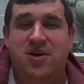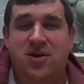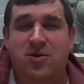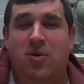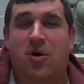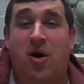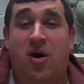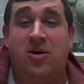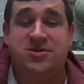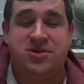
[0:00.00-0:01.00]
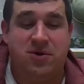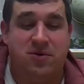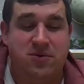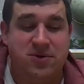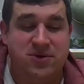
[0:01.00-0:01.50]
You are
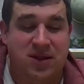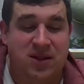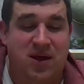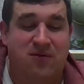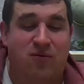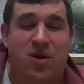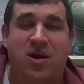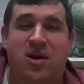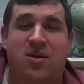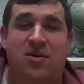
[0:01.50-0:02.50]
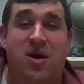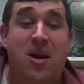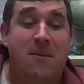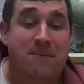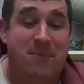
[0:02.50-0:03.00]
also to love one another.
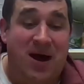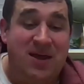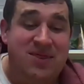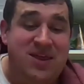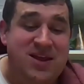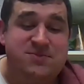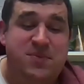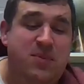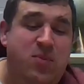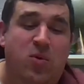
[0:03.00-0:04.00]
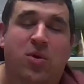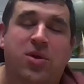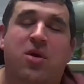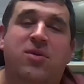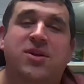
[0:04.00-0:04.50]
By this people will
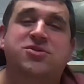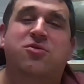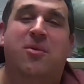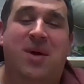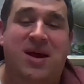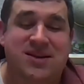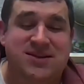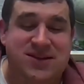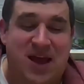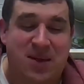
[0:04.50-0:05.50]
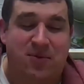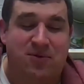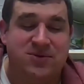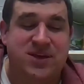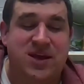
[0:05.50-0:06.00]
know that you are my
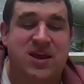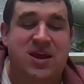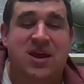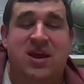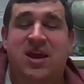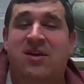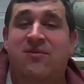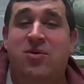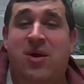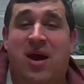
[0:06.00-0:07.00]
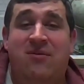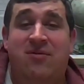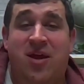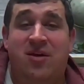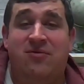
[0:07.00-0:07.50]
disciples, if you have
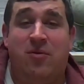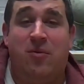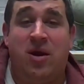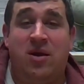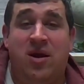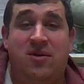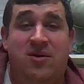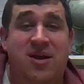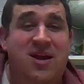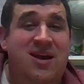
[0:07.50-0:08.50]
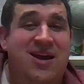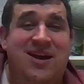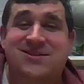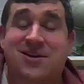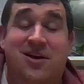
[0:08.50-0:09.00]
love for one another.
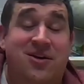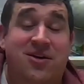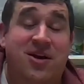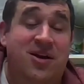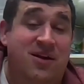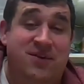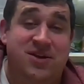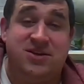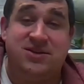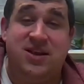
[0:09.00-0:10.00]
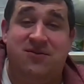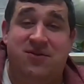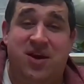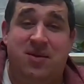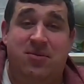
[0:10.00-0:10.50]
It's not good enough to just love
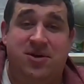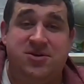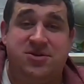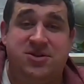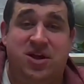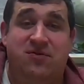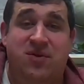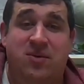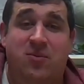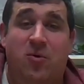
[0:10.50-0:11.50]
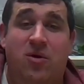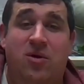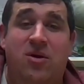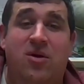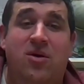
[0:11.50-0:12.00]
your neighbor as yourself anymore.
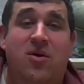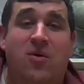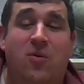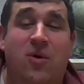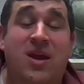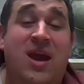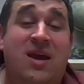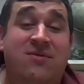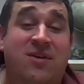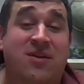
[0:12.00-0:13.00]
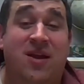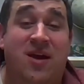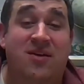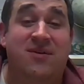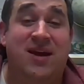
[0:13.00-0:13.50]
We have to
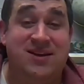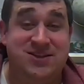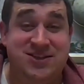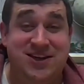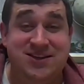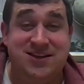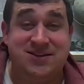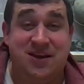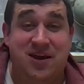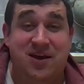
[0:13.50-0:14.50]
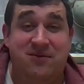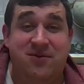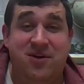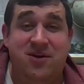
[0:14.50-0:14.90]
love as Jesus loved.